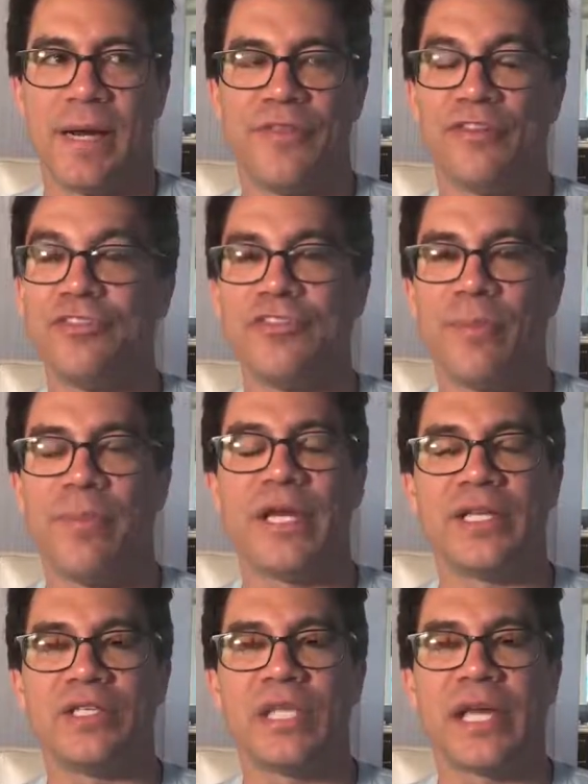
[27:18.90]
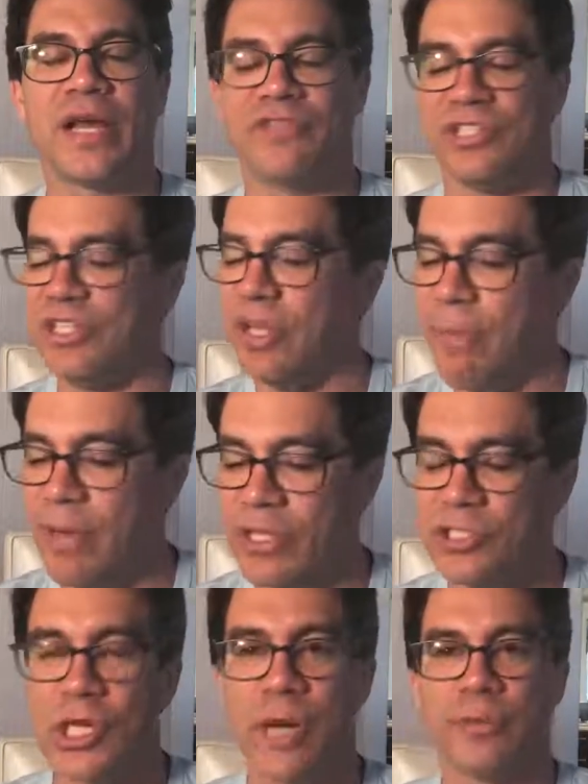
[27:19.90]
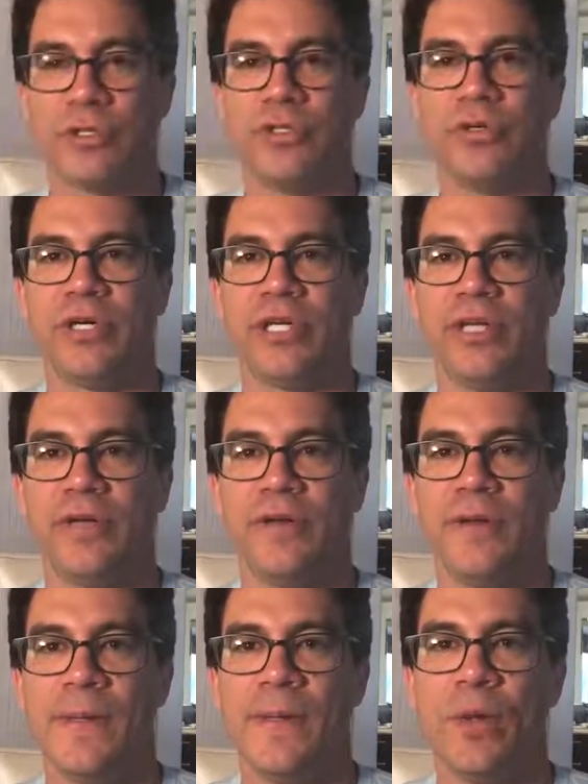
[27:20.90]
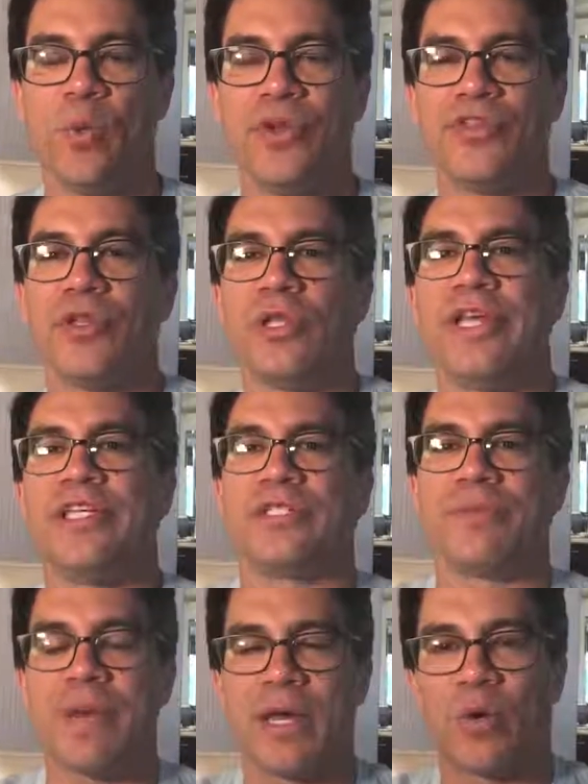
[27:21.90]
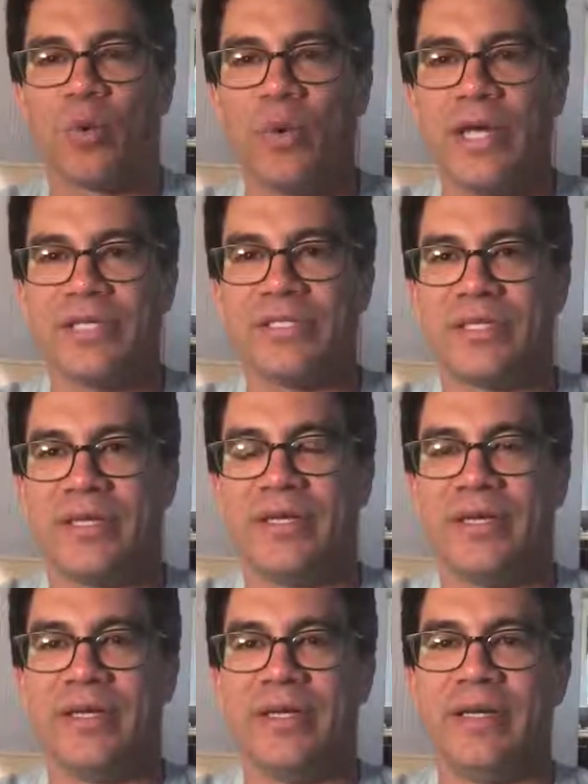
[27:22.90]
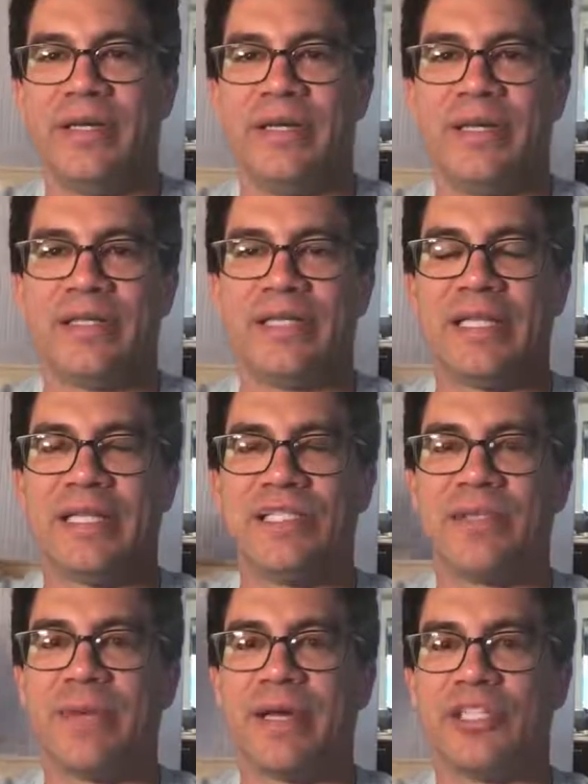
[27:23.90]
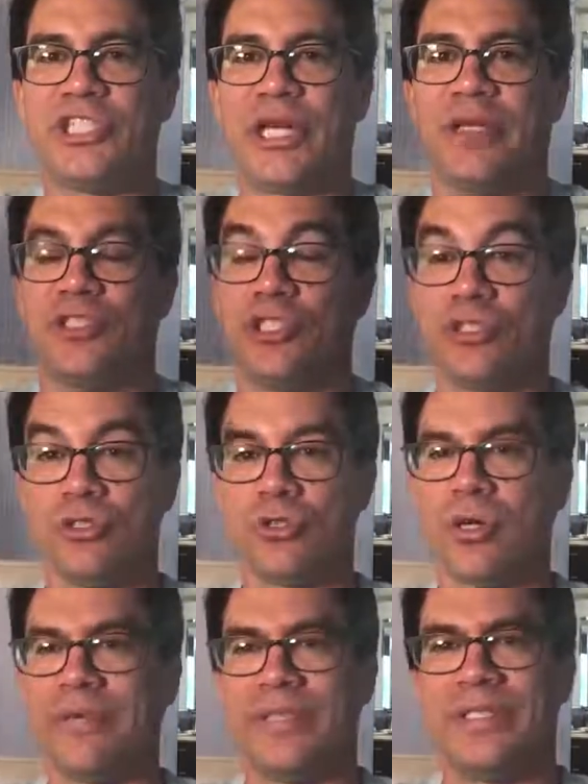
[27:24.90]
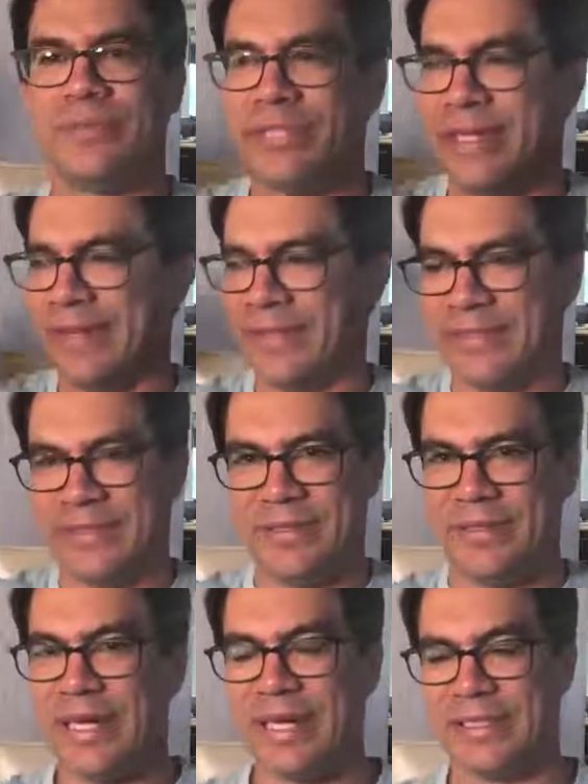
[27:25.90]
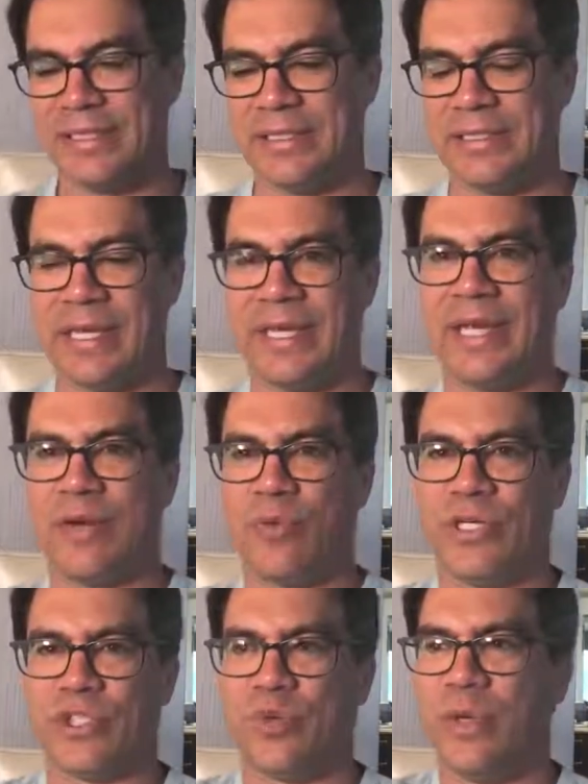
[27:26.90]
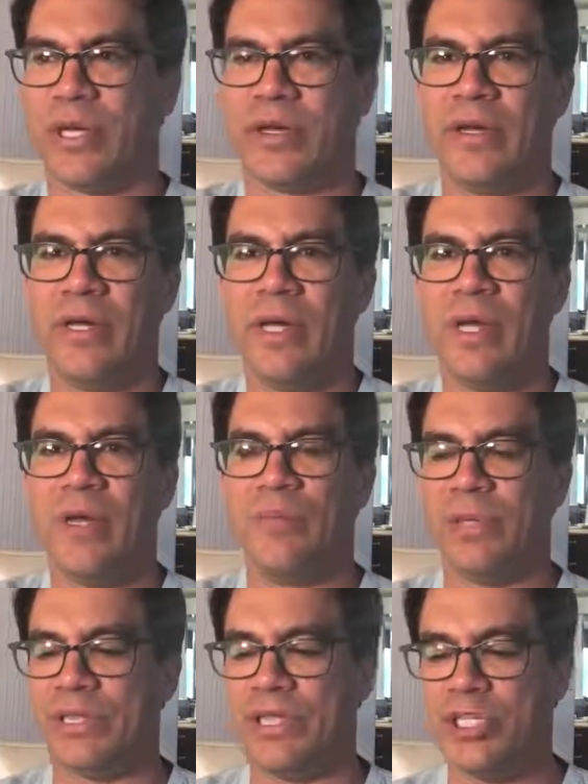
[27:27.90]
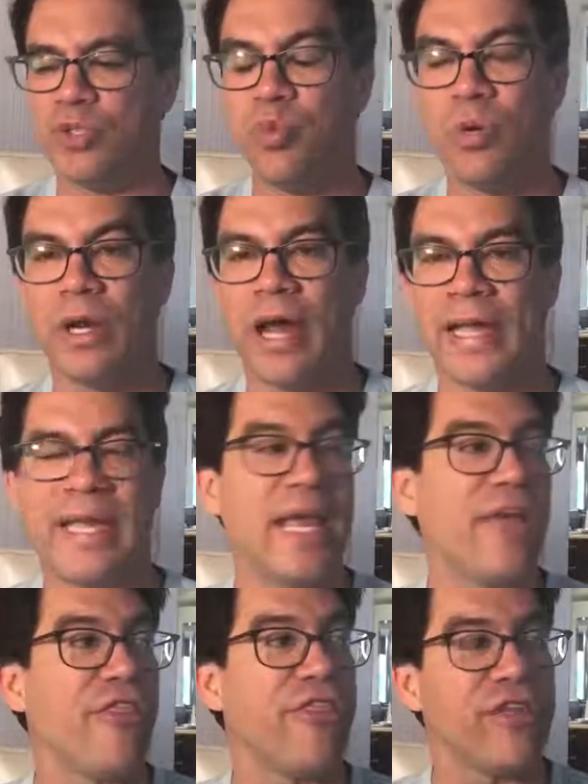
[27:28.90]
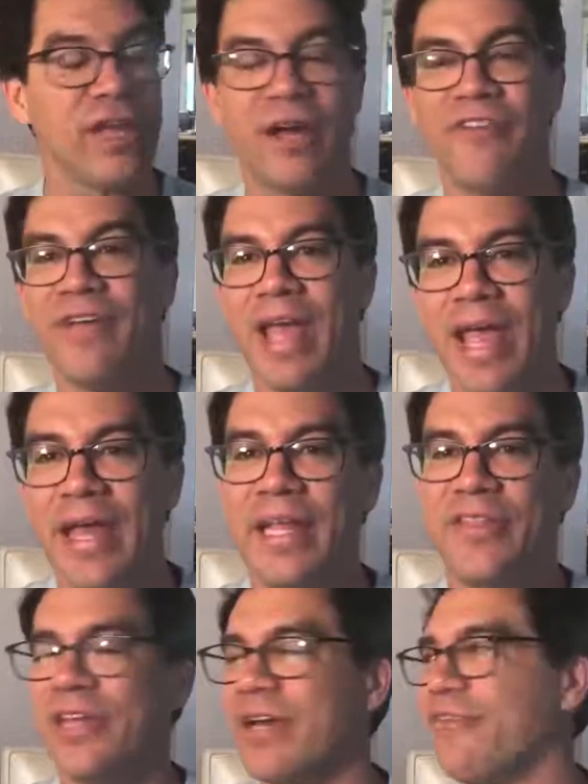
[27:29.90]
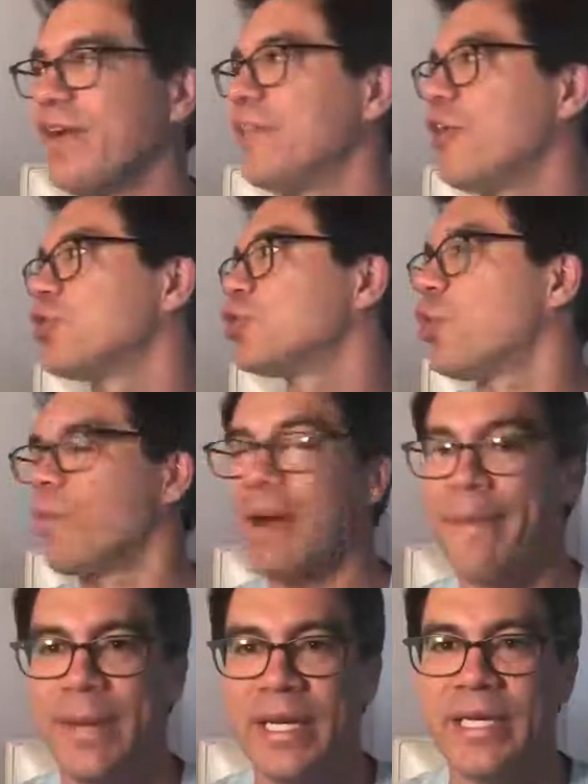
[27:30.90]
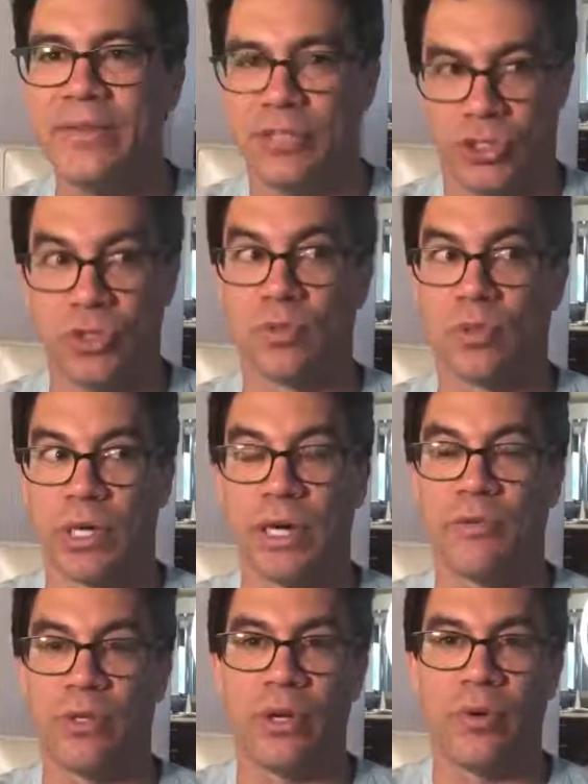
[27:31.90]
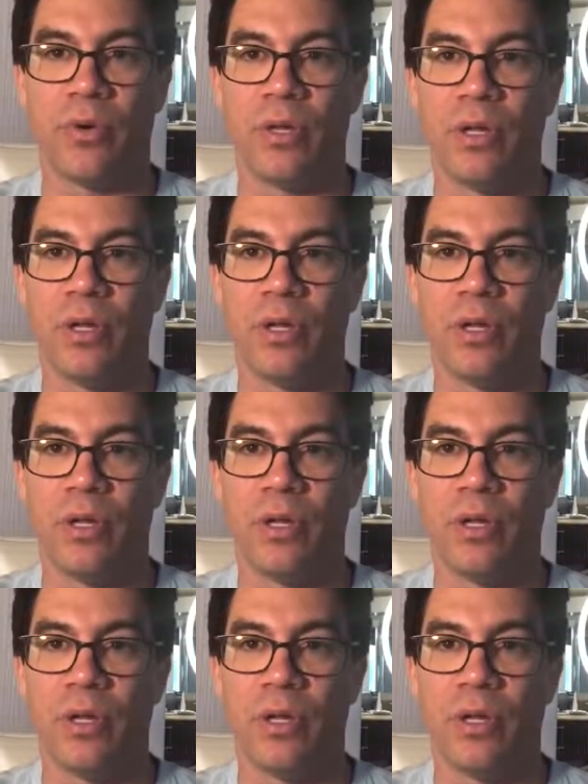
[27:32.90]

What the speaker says: This is the biggest thing I've seen, the biggest opportunity with the least amount of risk, the least amount of challenges. There's always some challenges. Like I said, it's not get rich quick. But this one, I can't think of anything. If I lost all my money, this is what I would do.